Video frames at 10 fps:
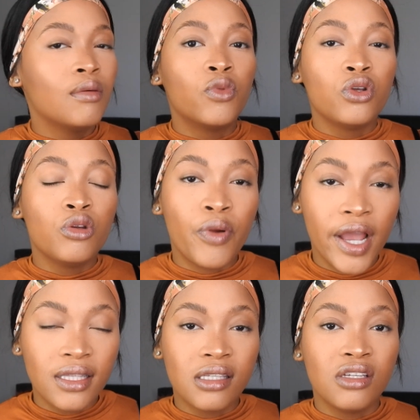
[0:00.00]
The more you
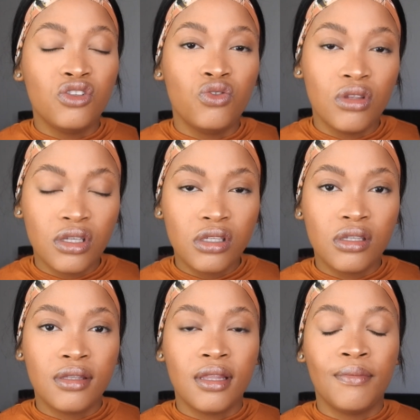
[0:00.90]
practice and do
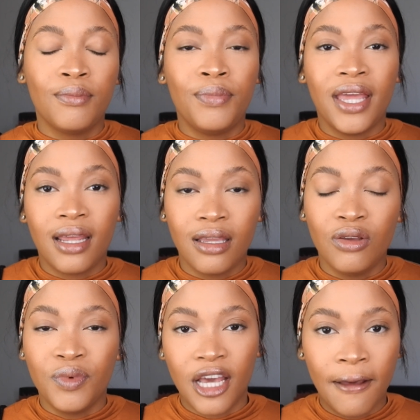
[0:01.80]
this, the better
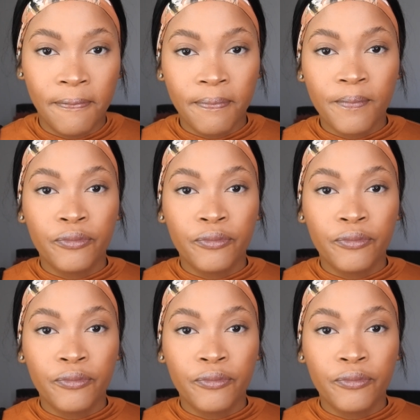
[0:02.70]
you become.